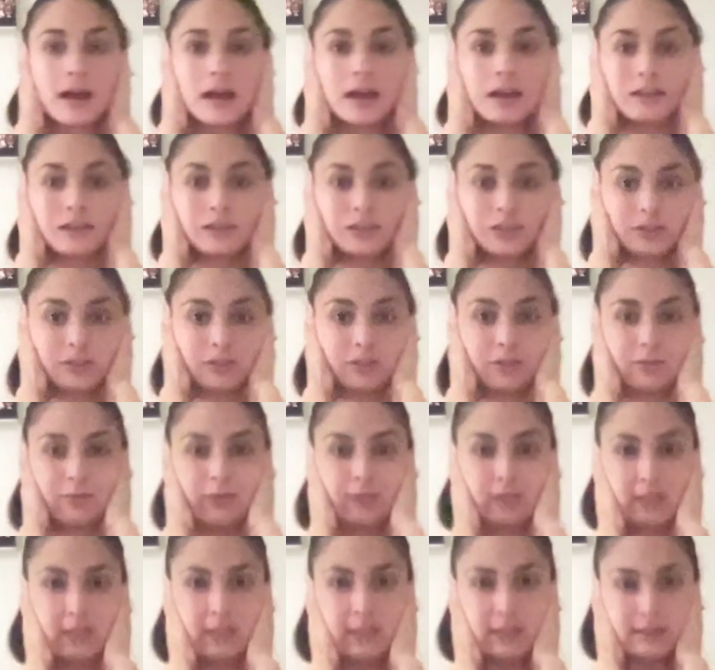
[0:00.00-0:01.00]
and just do an
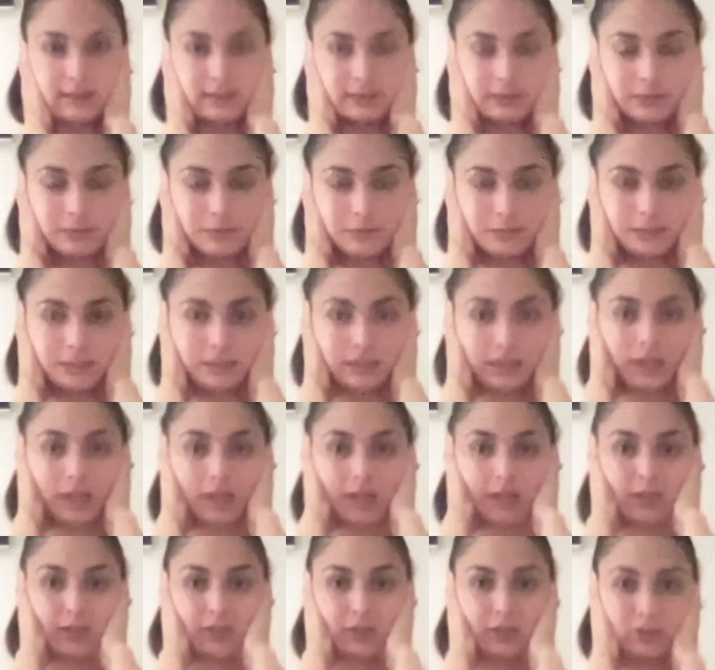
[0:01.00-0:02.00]
easy
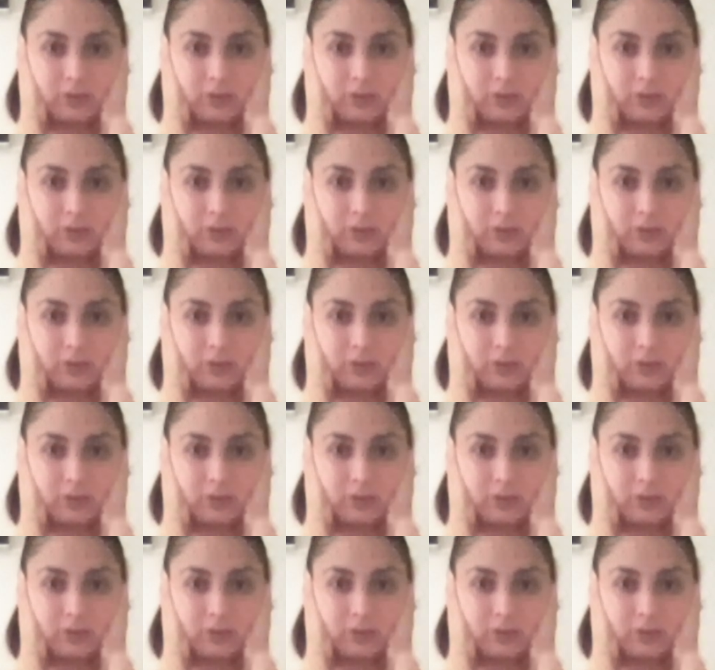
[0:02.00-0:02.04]
massage.